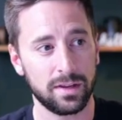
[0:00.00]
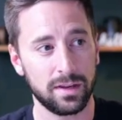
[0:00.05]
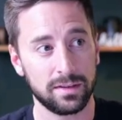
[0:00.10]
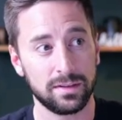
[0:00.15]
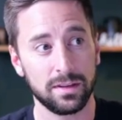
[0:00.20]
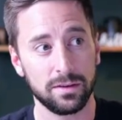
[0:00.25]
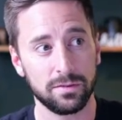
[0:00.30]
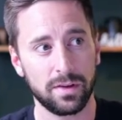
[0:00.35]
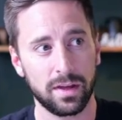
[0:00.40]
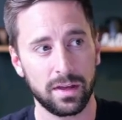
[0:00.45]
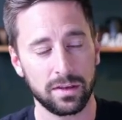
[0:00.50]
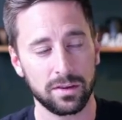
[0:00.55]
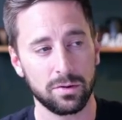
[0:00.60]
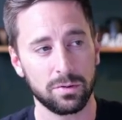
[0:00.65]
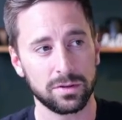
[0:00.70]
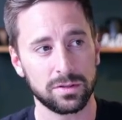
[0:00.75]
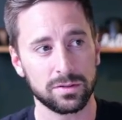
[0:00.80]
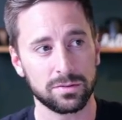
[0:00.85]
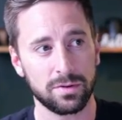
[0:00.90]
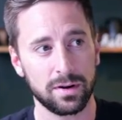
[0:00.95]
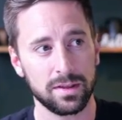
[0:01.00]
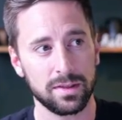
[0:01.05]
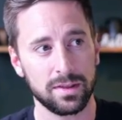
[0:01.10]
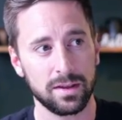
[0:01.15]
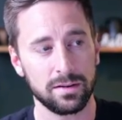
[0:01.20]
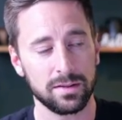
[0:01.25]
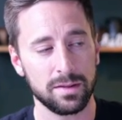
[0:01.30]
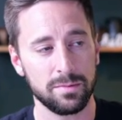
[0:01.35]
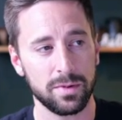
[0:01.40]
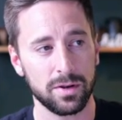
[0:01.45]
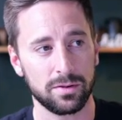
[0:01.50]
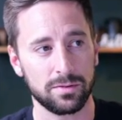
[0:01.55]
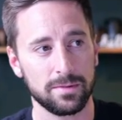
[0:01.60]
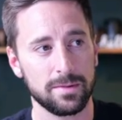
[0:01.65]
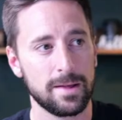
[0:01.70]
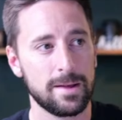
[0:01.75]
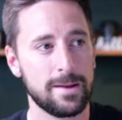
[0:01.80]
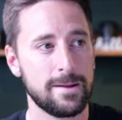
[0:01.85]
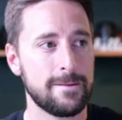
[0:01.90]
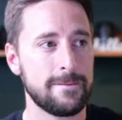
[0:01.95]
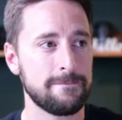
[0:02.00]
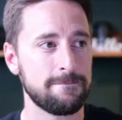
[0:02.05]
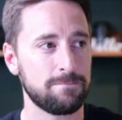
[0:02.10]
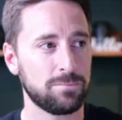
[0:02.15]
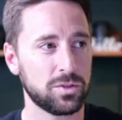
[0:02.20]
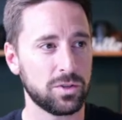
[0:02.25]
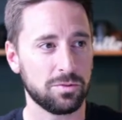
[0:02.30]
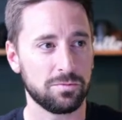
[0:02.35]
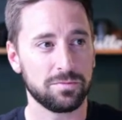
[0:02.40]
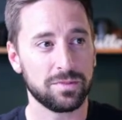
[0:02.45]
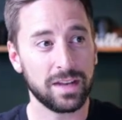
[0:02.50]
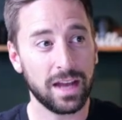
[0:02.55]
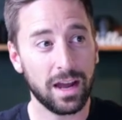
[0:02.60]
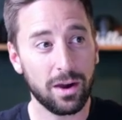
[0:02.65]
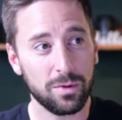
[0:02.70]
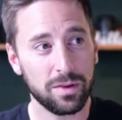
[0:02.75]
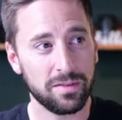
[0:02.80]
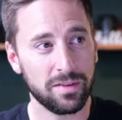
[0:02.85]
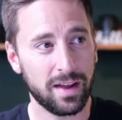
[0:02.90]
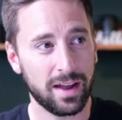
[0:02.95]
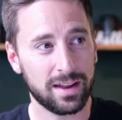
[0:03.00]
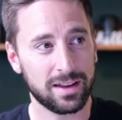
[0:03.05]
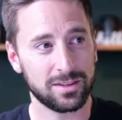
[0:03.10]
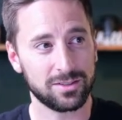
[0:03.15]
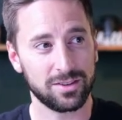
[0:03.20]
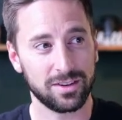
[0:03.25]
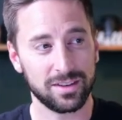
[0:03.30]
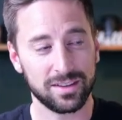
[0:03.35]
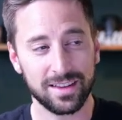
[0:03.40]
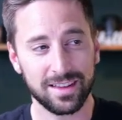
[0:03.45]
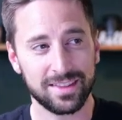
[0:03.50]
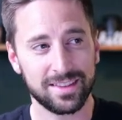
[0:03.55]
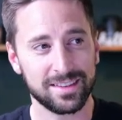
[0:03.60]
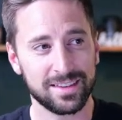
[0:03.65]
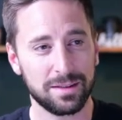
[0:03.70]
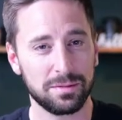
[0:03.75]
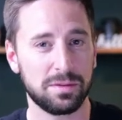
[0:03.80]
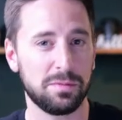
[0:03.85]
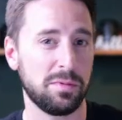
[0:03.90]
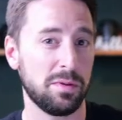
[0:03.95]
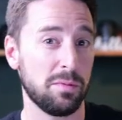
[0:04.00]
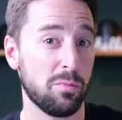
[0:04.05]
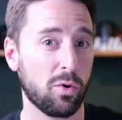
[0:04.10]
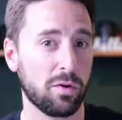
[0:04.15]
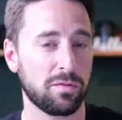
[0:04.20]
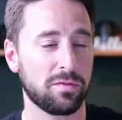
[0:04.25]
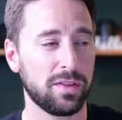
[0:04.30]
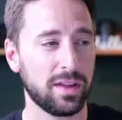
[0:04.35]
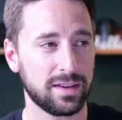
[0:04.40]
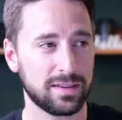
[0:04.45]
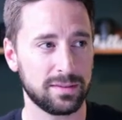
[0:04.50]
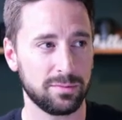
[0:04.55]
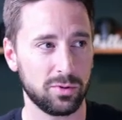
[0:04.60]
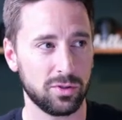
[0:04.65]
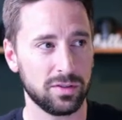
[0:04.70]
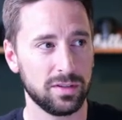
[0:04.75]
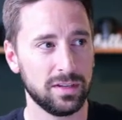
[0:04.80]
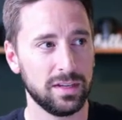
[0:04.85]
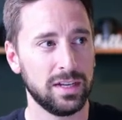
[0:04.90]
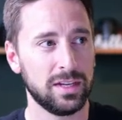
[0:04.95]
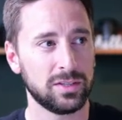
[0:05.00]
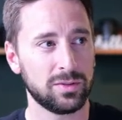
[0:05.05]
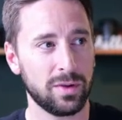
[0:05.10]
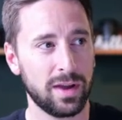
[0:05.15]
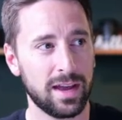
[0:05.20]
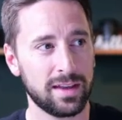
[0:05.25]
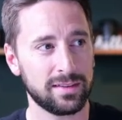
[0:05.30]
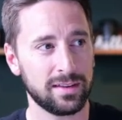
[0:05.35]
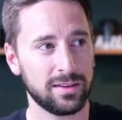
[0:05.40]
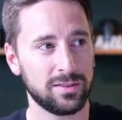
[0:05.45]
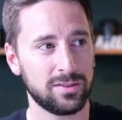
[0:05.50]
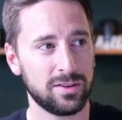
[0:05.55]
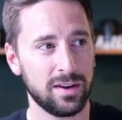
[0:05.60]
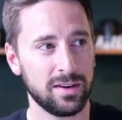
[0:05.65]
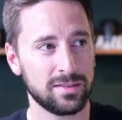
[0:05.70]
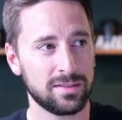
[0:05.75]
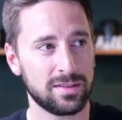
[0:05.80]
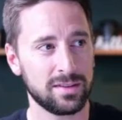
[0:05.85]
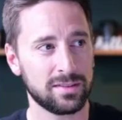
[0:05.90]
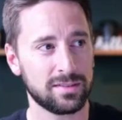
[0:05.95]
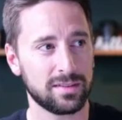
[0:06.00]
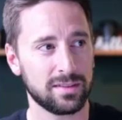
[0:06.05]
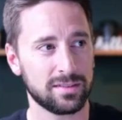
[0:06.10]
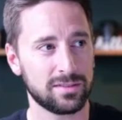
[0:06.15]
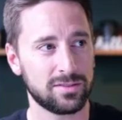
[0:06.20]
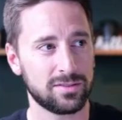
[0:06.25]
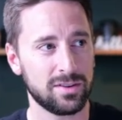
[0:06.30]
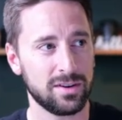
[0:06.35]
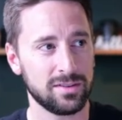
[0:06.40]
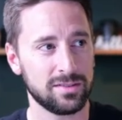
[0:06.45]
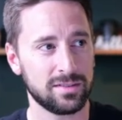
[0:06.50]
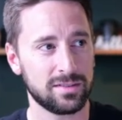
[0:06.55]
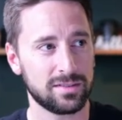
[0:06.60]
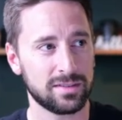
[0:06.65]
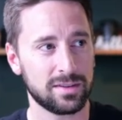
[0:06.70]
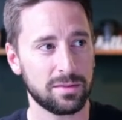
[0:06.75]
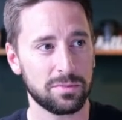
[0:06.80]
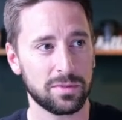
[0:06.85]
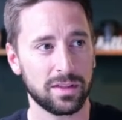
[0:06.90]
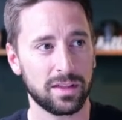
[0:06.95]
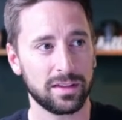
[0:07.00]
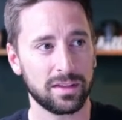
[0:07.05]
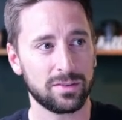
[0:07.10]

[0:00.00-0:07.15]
ideal value, which is right there in the middle. So now we've actually set this up to be more flexible. So as I change this, let's change it to something